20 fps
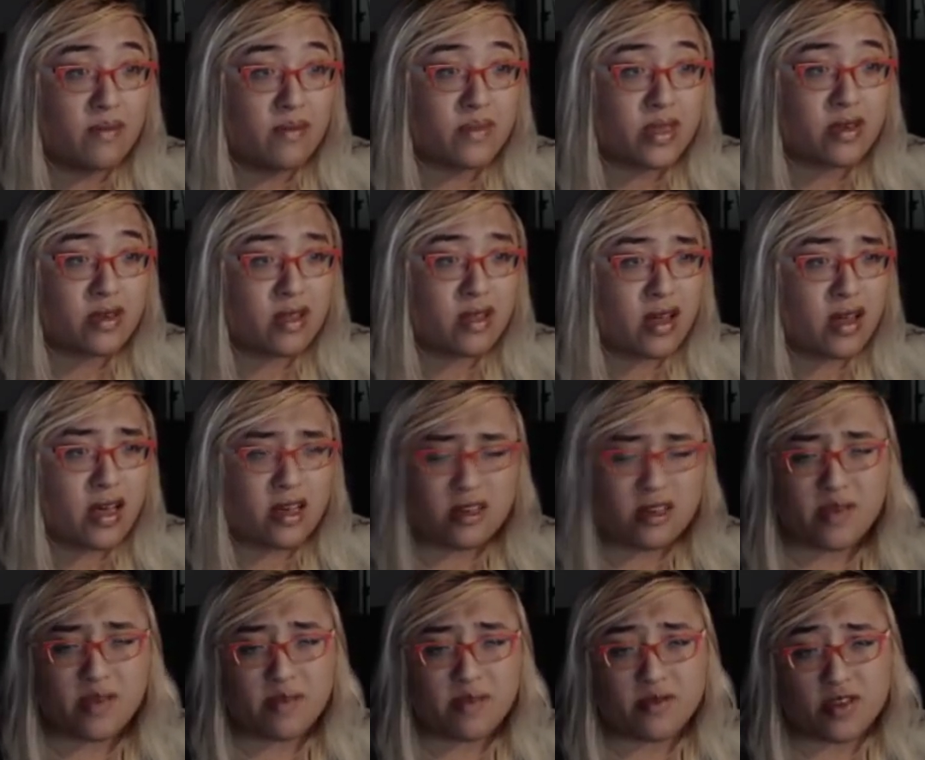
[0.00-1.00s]
So a lot
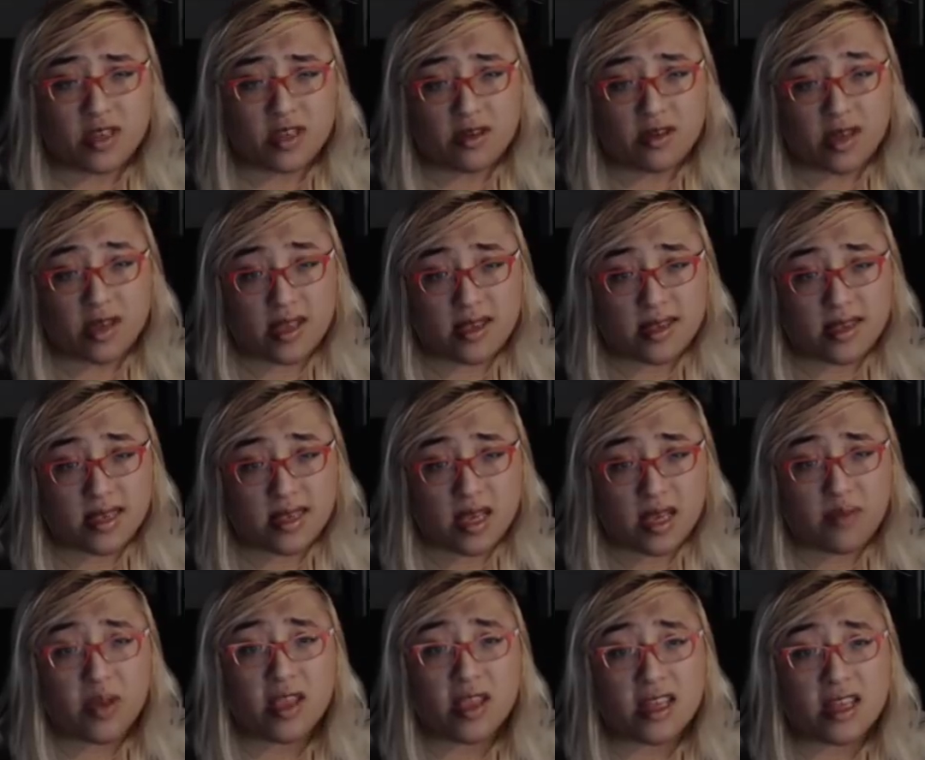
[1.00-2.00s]
of people just don't get to this
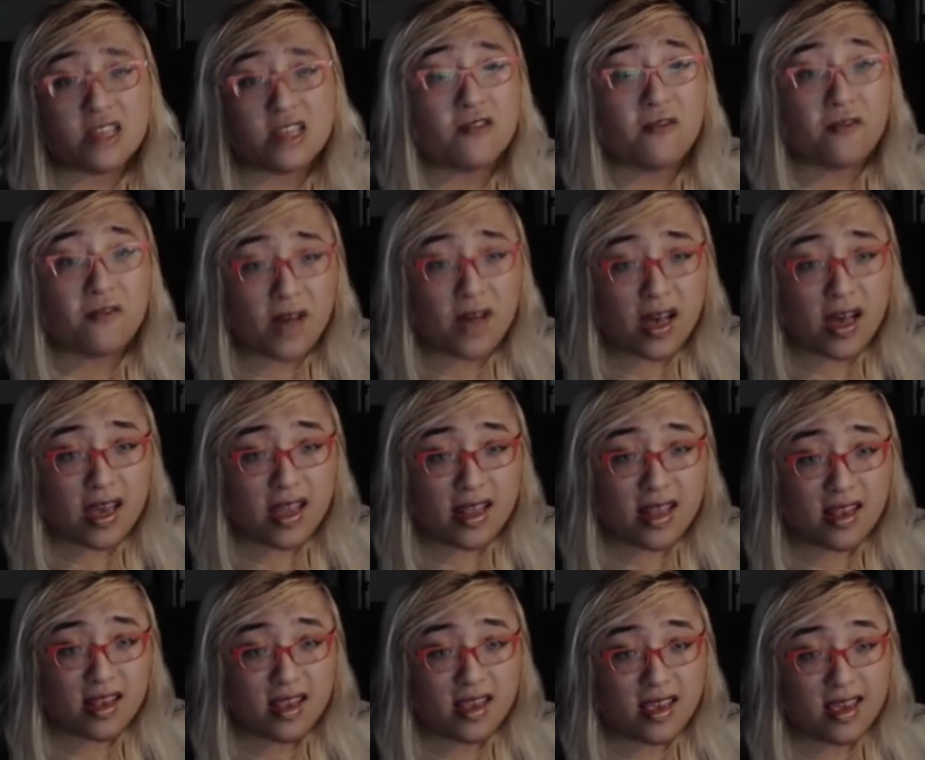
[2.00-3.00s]
step, and that's fine.